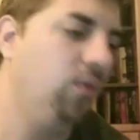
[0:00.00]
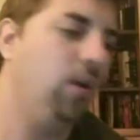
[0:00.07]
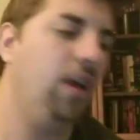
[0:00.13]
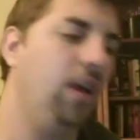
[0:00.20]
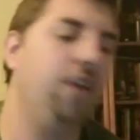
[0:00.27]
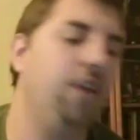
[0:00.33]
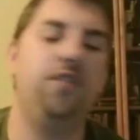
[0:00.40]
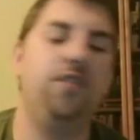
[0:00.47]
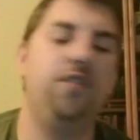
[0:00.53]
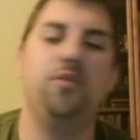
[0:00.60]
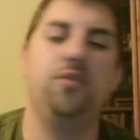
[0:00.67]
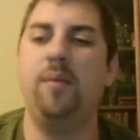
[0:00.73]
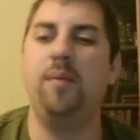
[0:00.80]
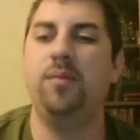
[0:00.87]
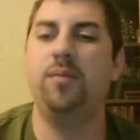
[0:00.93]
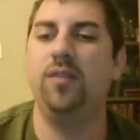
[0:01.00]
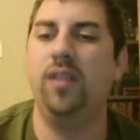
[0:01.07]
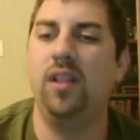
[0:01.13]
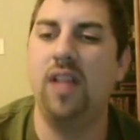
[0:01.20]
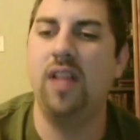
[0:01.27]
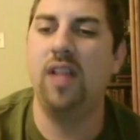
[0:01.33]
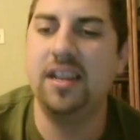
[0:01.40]
you remember the last
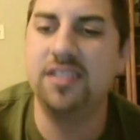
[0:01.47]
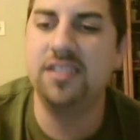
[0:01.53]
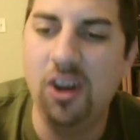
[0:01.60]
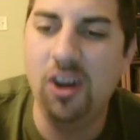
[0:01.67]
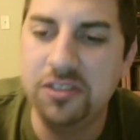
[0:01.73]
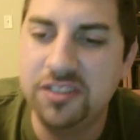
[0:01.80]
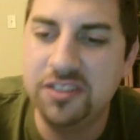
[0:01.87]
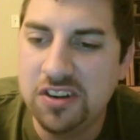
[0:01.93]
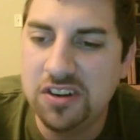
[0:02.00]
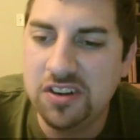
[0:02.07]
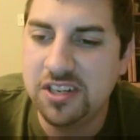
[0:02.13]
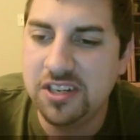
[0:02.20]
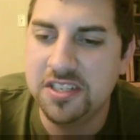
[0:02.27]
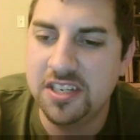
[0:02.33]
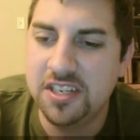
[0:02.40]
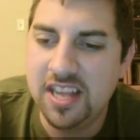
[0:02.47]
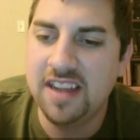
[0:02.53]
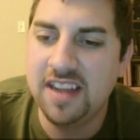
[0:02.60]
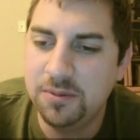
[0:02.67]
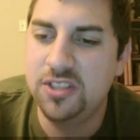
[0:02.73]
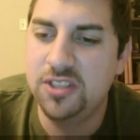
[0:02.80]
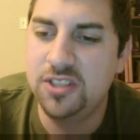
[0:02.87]
All-Stars, there was a task where
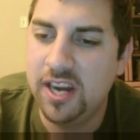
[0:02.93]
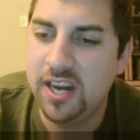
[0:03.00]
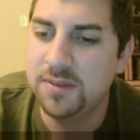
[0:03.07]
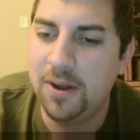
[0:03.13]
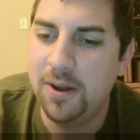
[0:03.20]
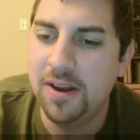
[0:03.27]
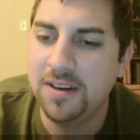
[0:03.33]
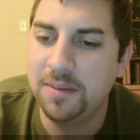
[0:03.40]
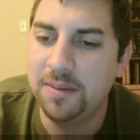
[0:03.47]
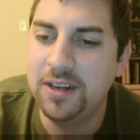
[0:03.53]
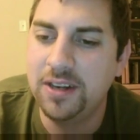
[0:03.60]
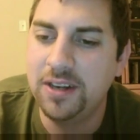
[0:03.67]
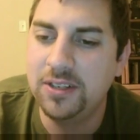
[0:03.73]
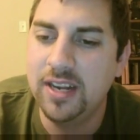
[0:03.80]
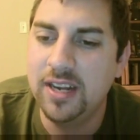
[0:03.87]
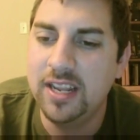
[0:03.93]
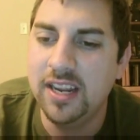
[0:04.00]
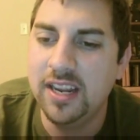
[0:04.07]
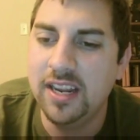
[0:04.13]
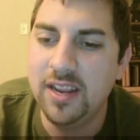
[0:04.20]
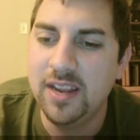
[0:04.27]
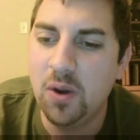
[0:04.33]
Chase was project manager, and he
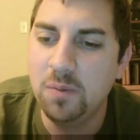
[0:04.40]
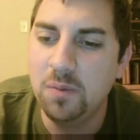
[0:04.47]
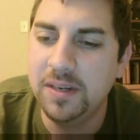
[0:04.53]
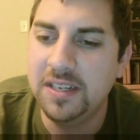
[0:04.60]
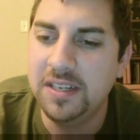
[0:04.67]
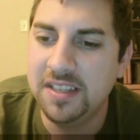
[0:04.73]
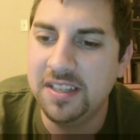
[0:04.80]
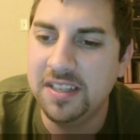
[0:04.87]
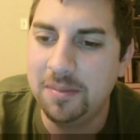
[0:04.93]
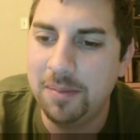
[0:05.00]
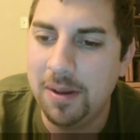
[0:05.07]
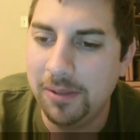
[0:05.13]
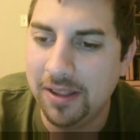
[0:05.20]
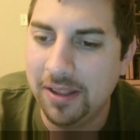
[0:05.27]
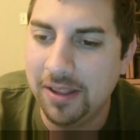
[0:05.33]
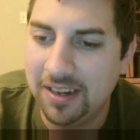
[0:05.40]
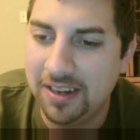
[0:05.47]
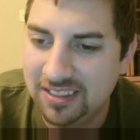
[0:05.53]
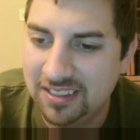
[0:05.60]
didn't even open it to the public.